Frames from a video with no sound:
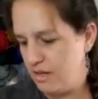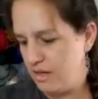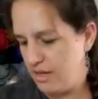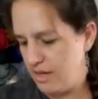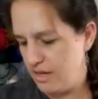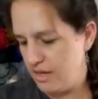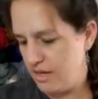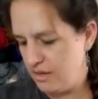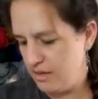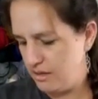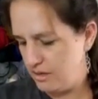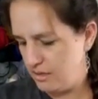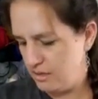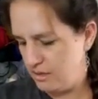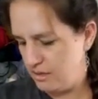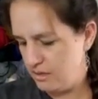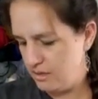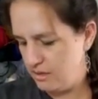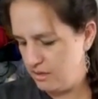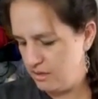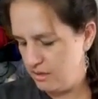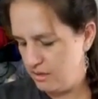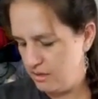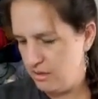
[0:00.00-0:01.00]
And
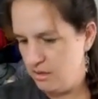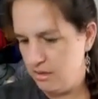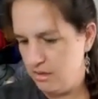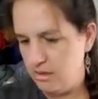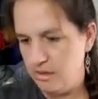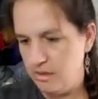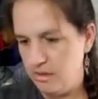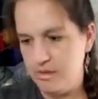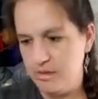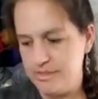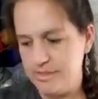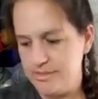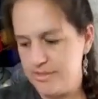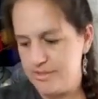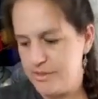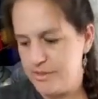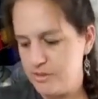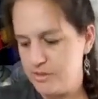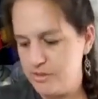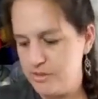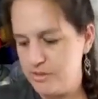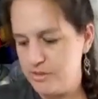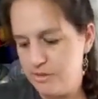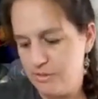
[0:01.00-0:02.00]
this
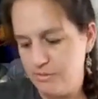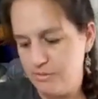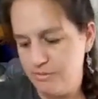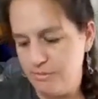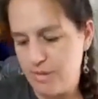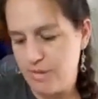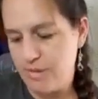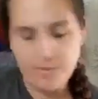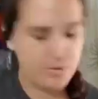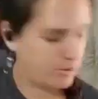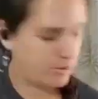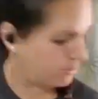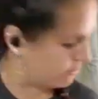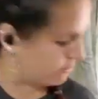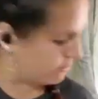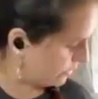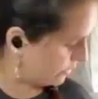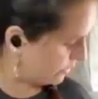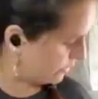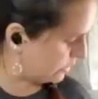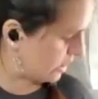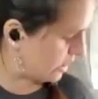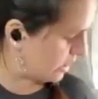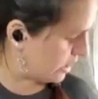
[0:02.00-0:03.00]
is my
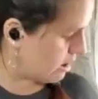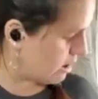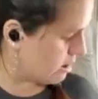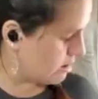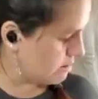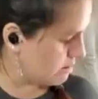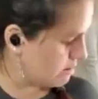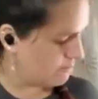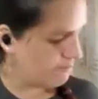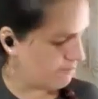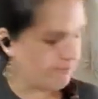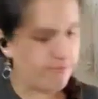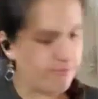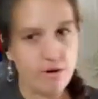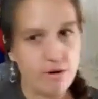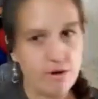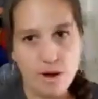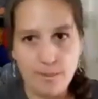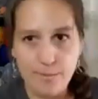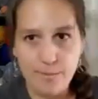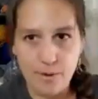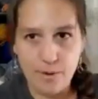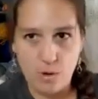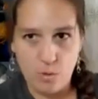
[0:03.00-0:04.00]
beautiful yarn
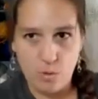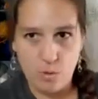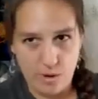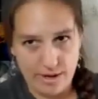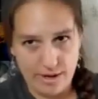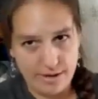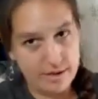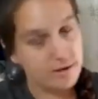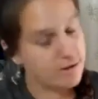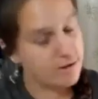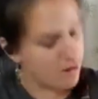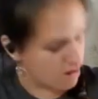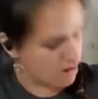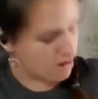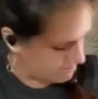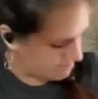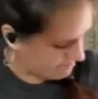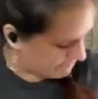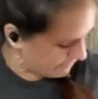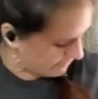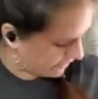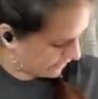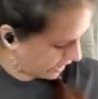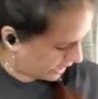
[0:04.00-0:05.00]
from Owena Yarn
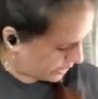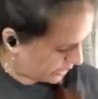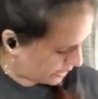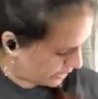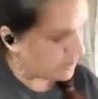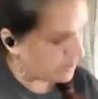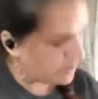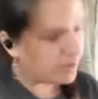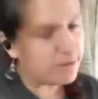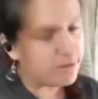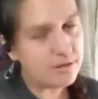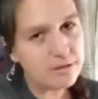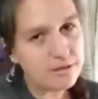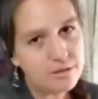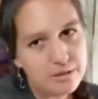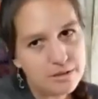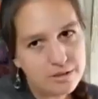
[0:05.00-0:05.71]
and Fiber.